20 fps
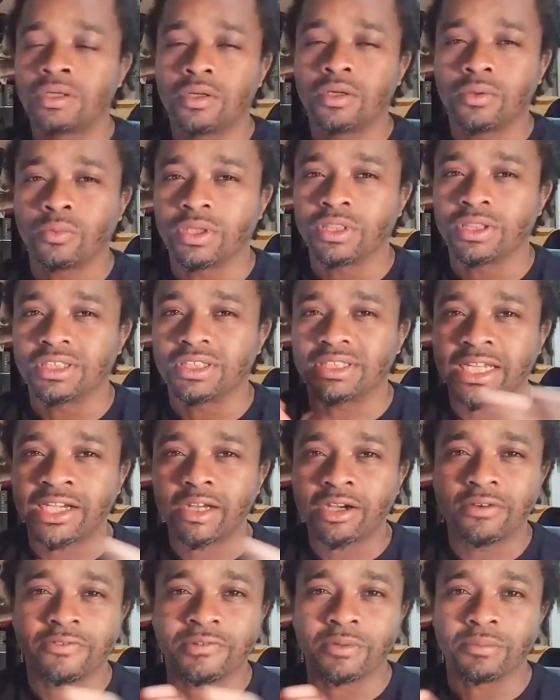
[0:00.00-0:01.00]
what the
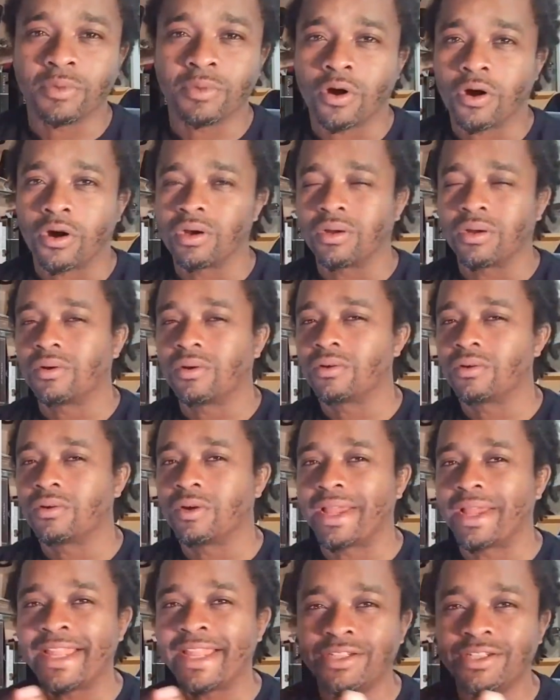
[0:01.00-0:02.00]
seraphim are,
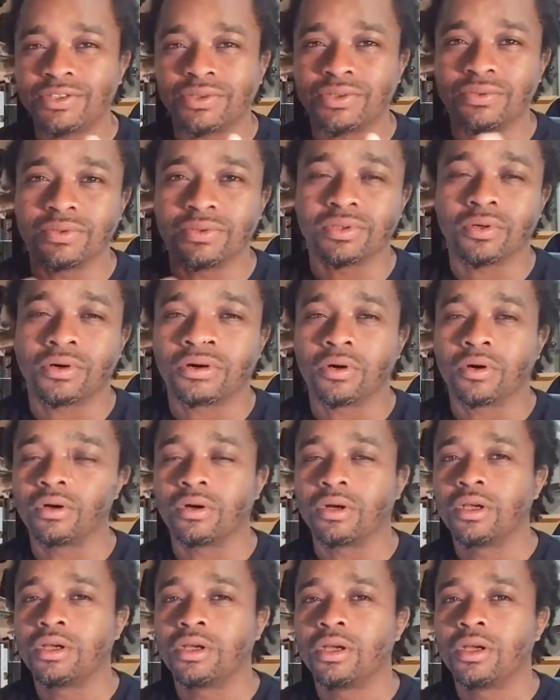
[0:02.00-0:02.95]
or angels, or,